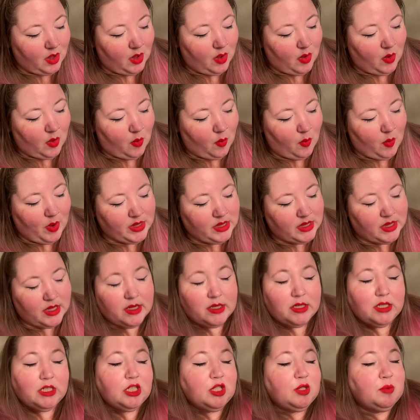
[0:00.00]
what the
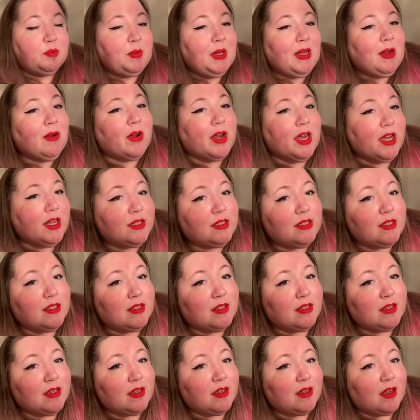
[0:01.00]

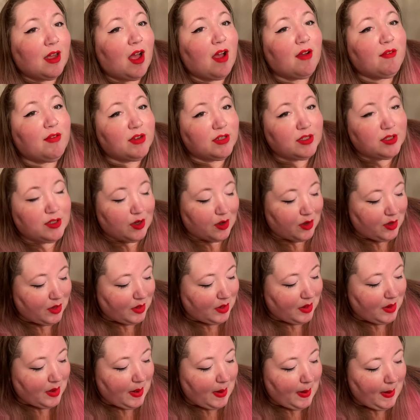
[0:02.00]
spirit of a
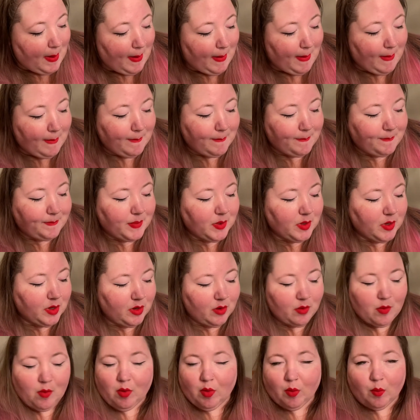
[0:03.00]
certain
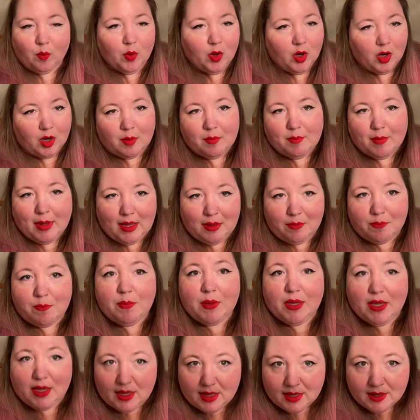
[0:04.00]
book or work might
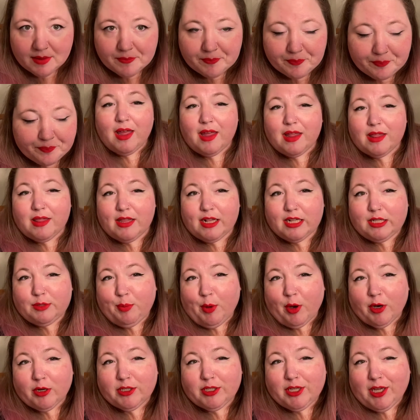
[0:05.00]
be, this
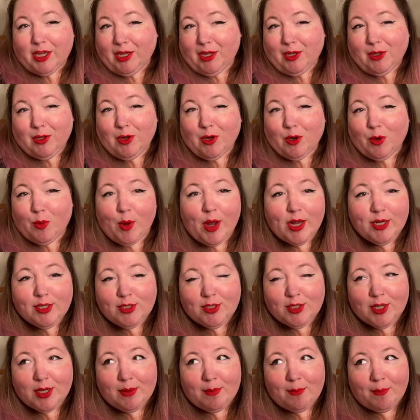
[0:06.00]
particular
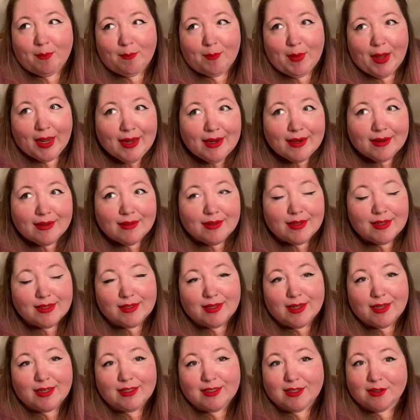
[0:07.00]
question might
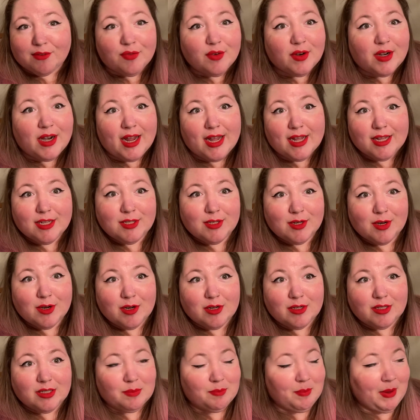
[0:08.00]
elicit different
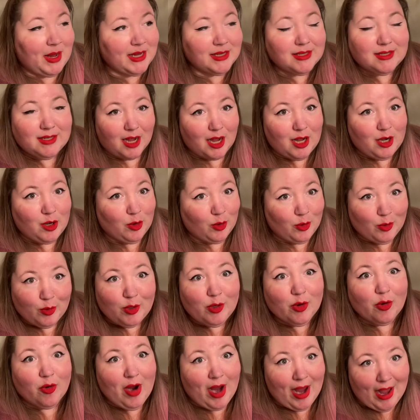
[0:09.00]
answers based on who
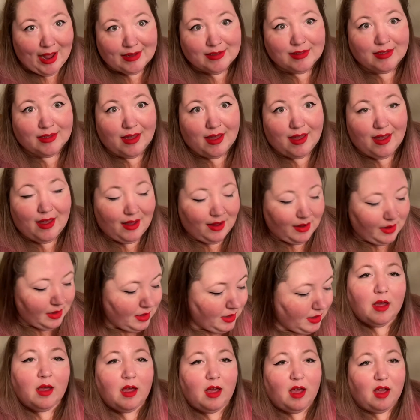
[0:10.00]
you're asking.
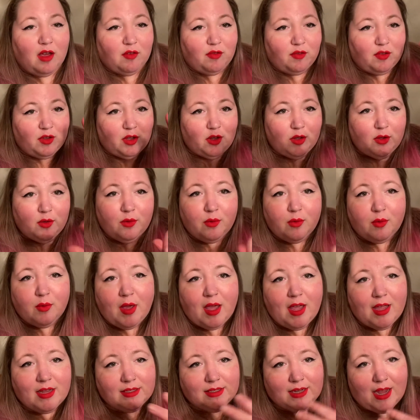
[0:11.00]
If you
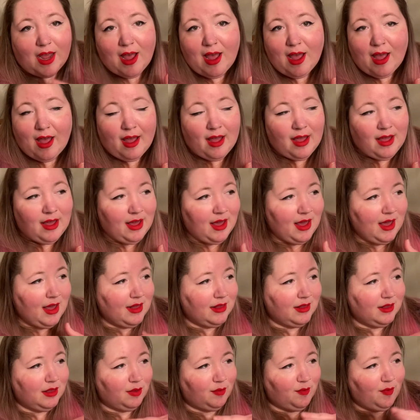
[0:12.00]
and I
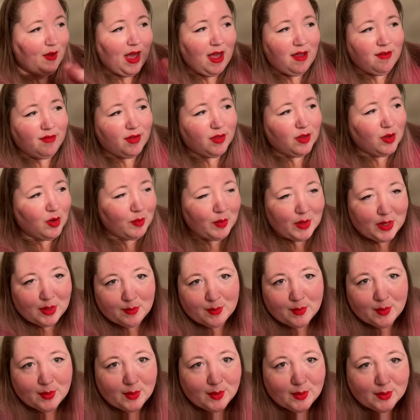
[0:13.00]
and 5 other
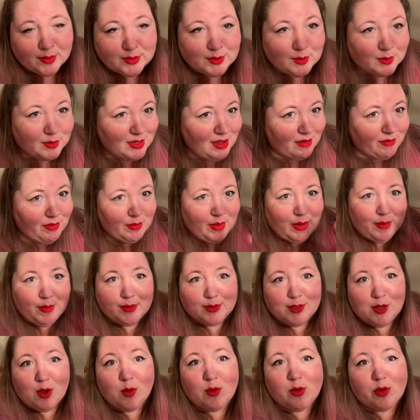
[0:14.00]
people, so 7
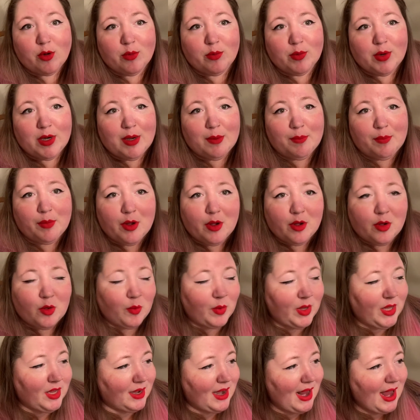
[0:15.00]
people total, read a book,
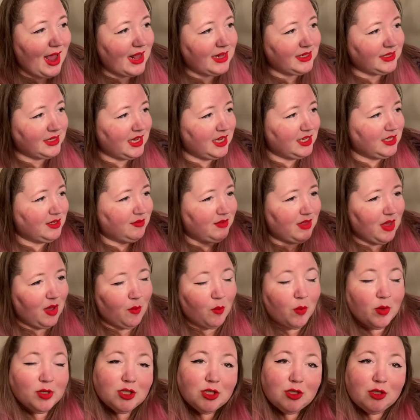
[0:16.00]
we could ask each of
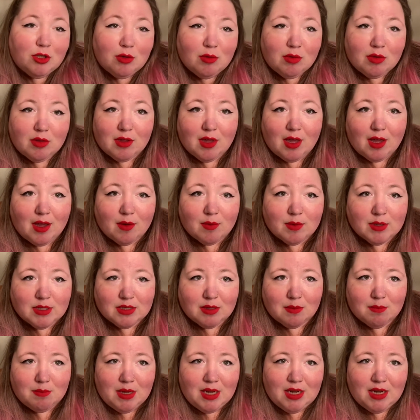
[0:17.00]
them, what do you think was
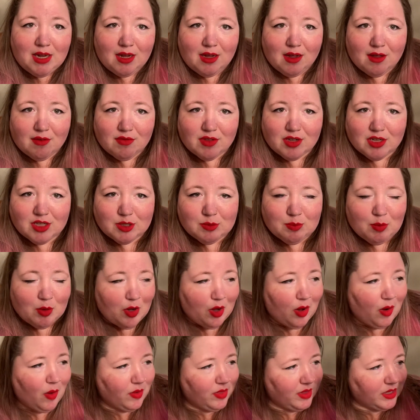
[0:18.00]
the meaning of this
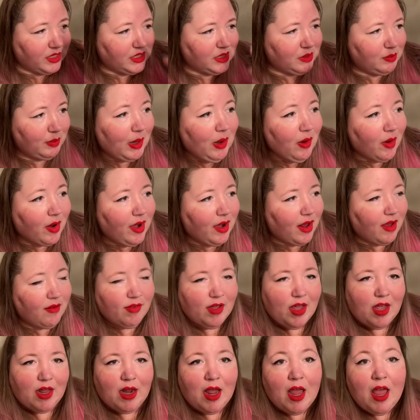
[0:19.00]
book or the spirit of
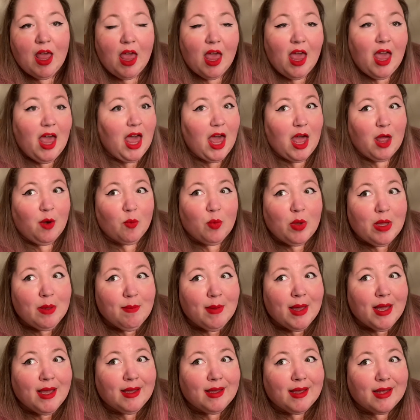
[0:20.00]
it? And we
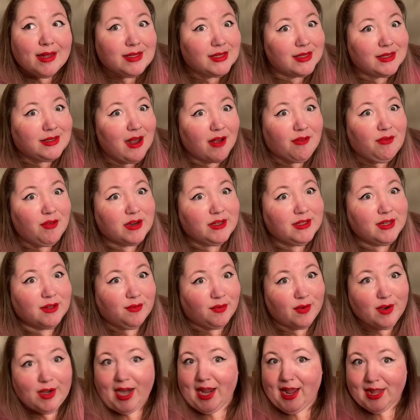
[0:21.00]
might get 7
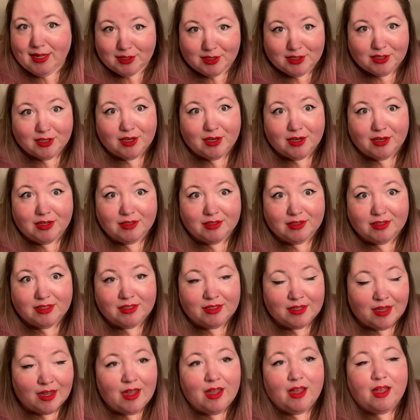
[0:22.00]
different
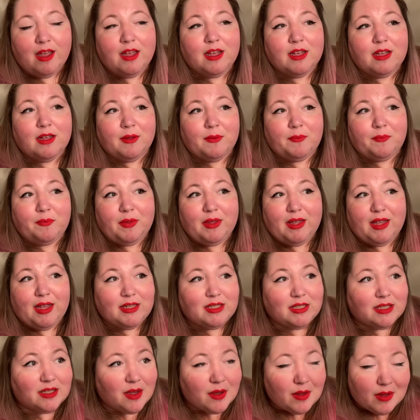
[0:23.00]
answers.
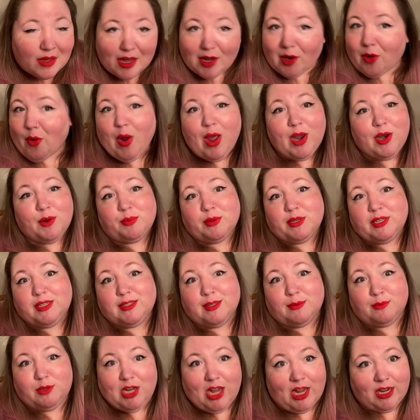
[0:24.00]
It's incredibly
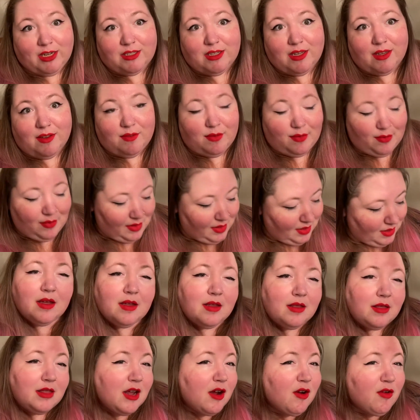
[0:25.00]
subjective.
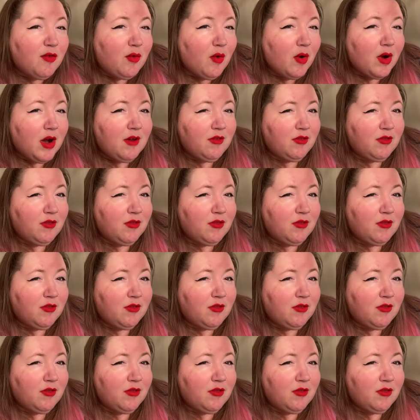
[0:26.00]
Therefore, if